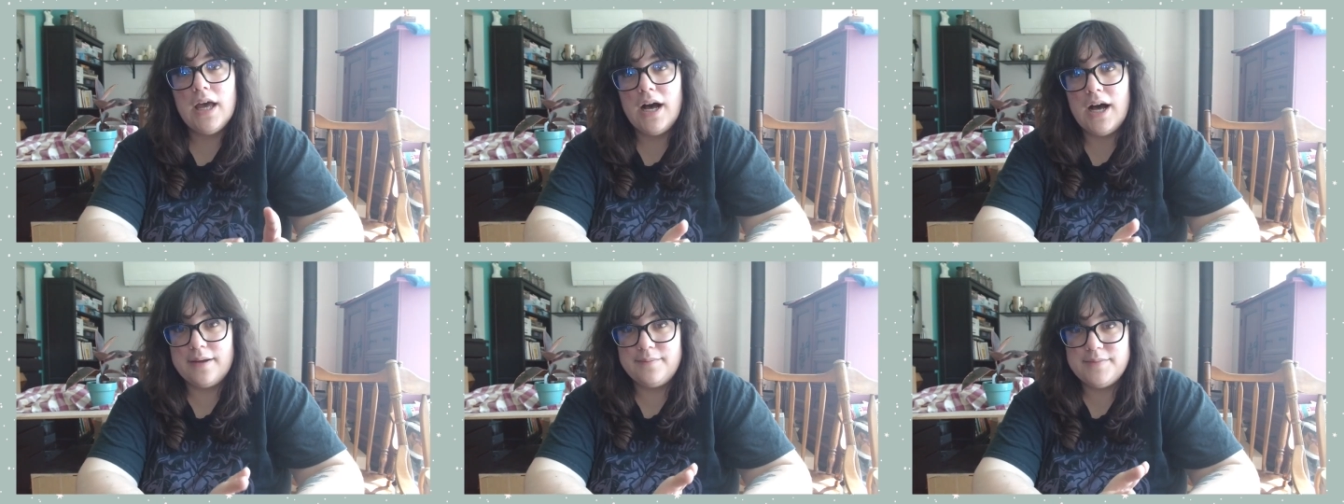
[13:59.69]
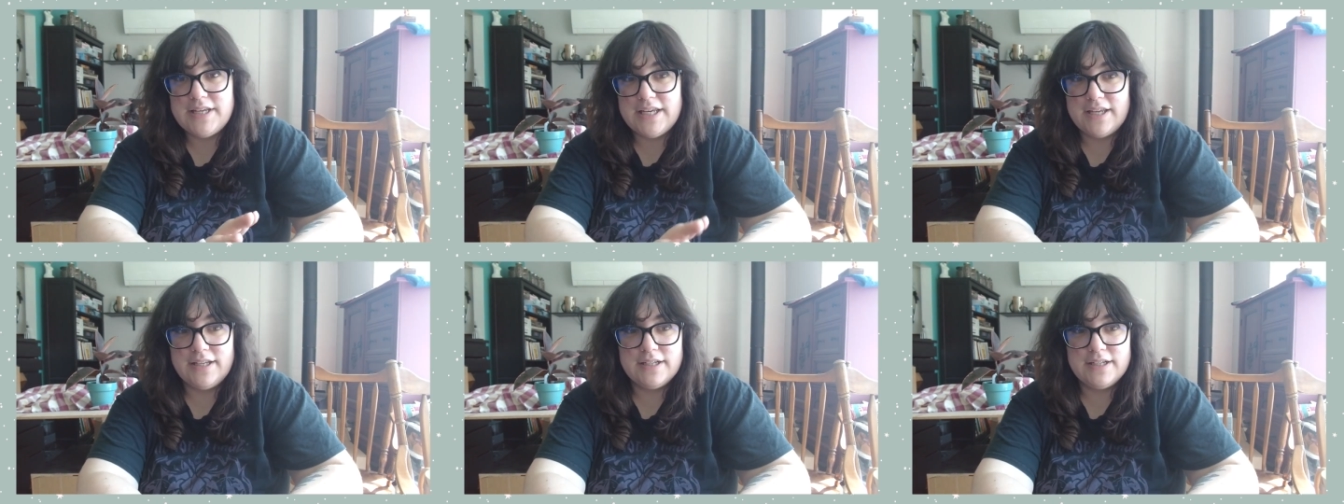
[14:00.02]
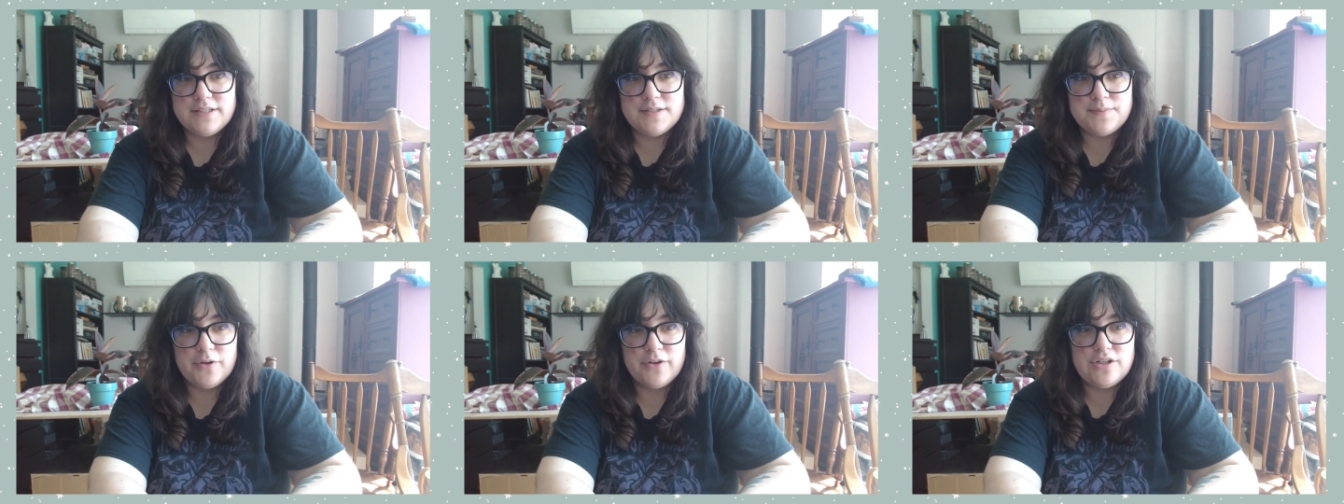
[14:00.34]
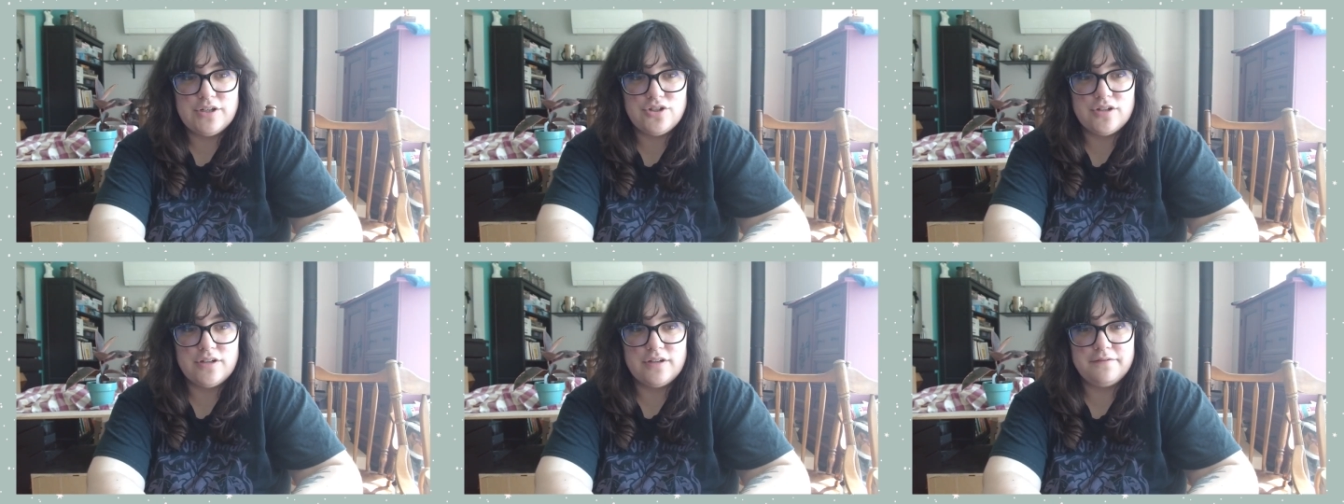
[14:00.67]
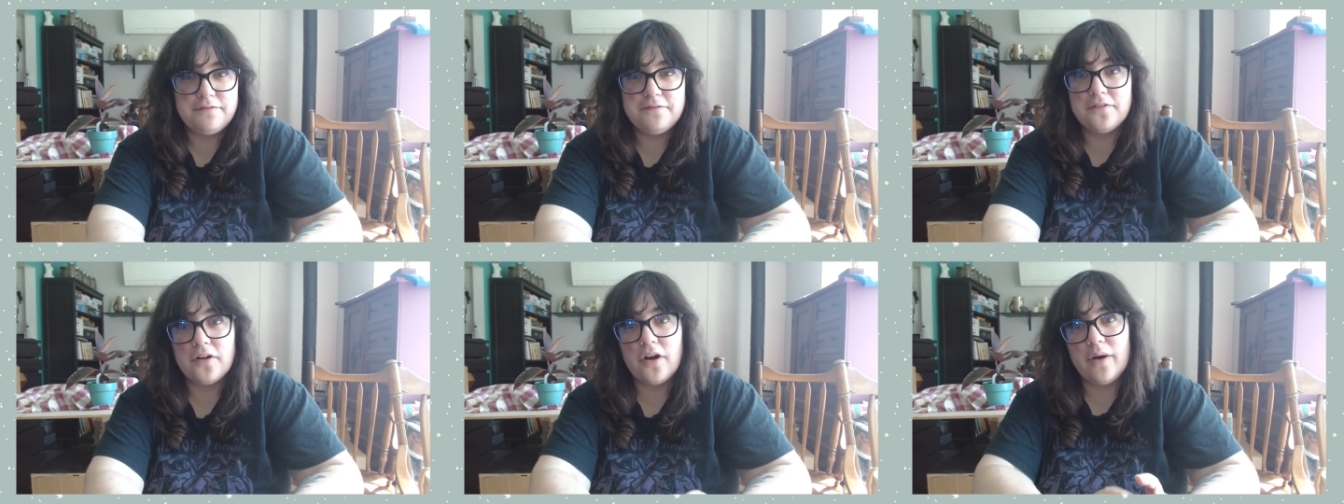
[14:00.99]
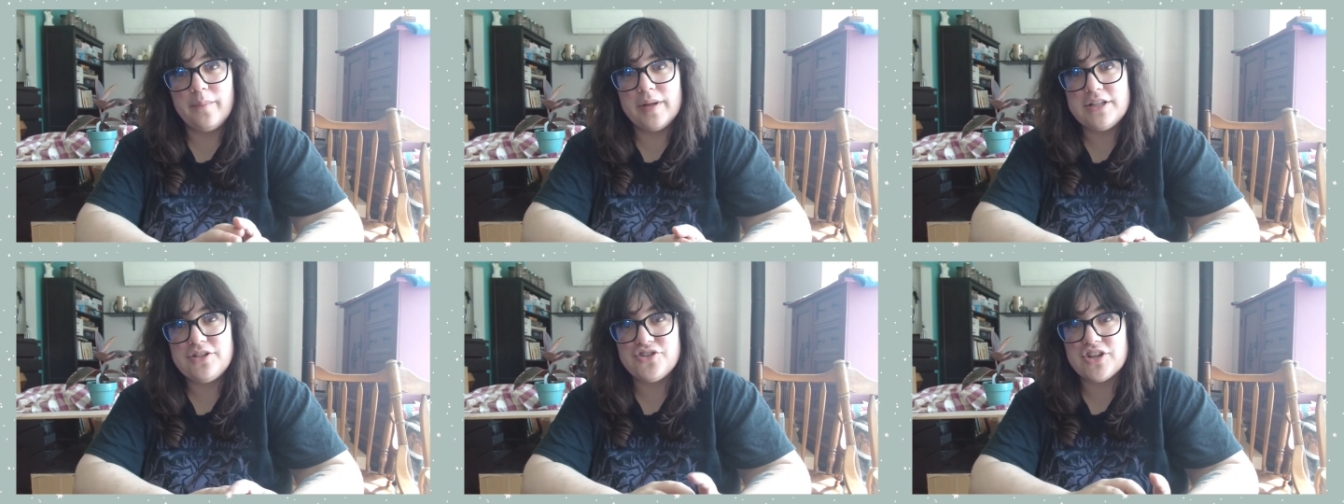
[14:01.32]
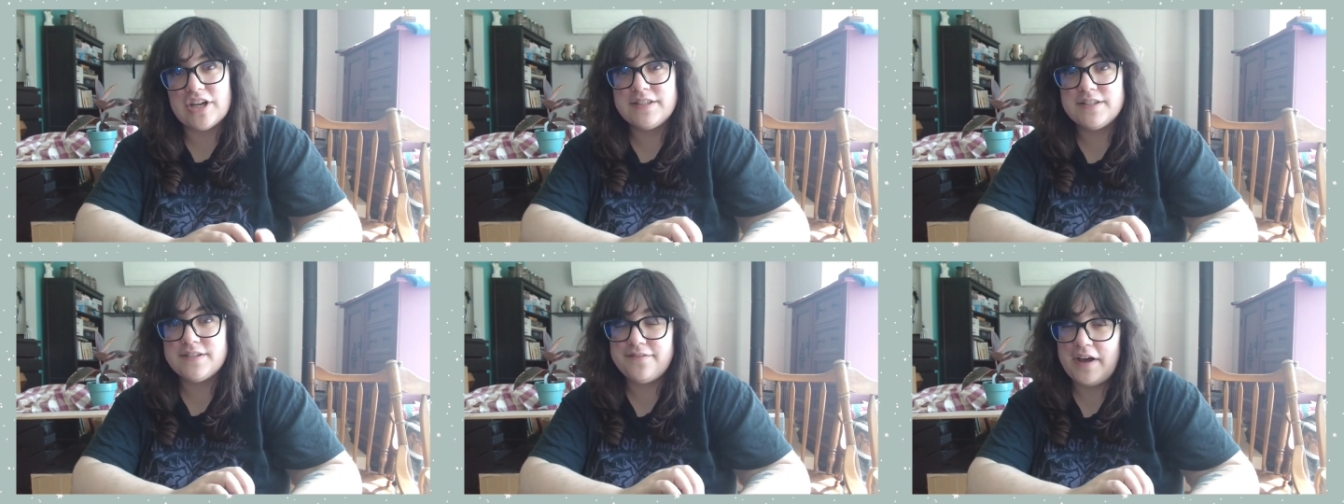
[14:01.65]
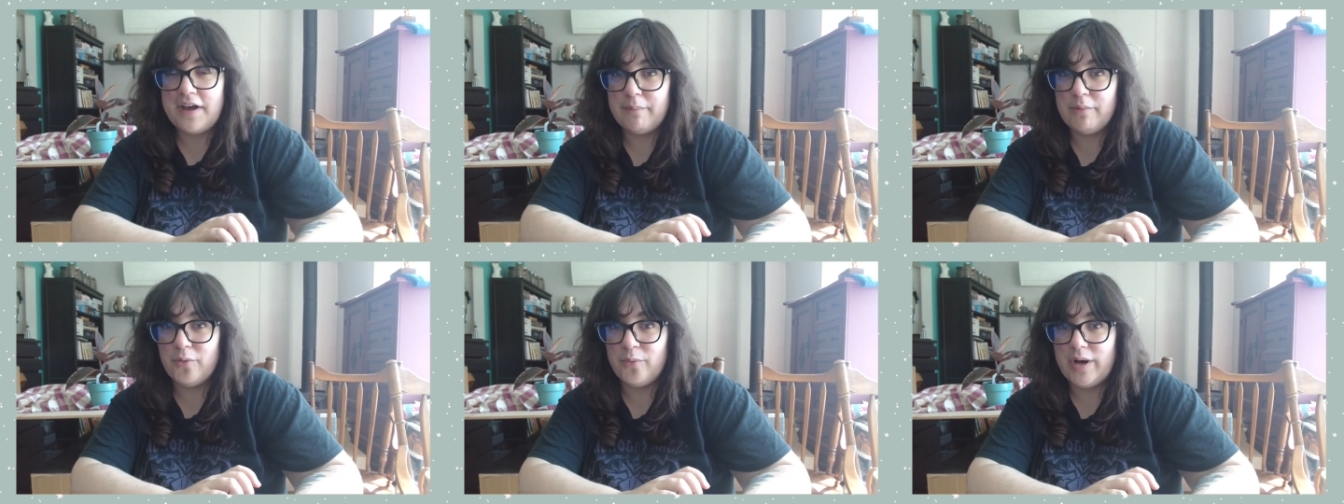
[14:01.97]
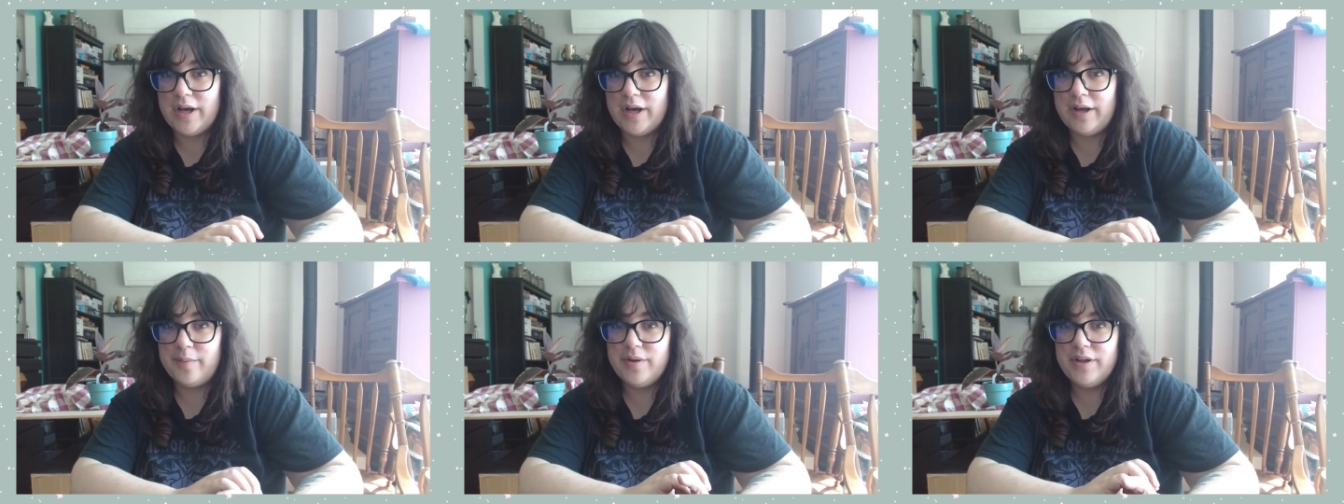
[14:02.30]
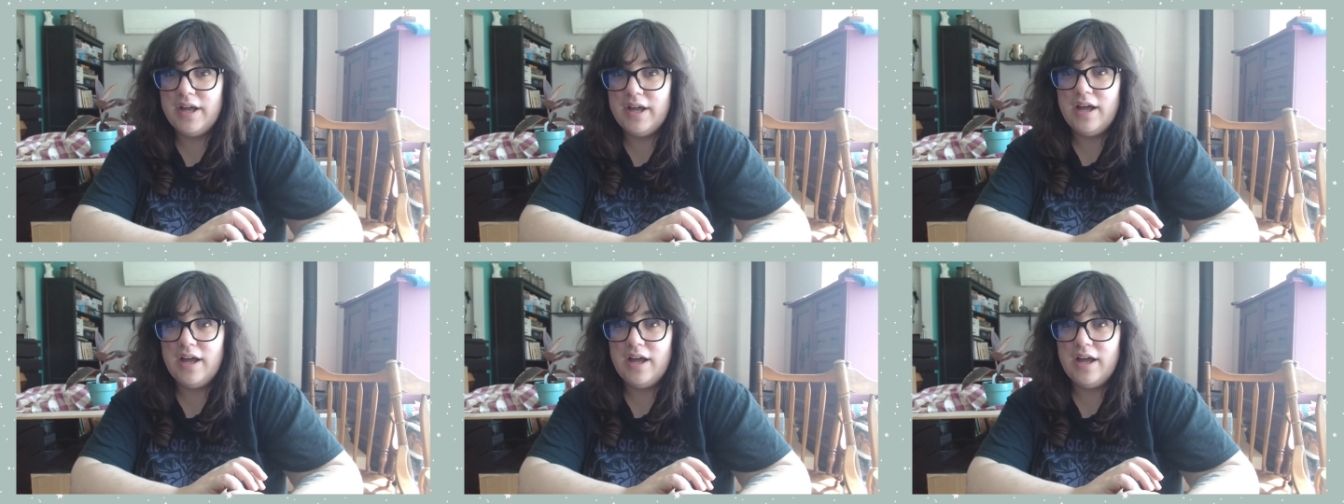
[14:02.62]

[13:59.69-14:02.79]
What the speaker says: I'm taking inspiration from Jen's Fiberweb.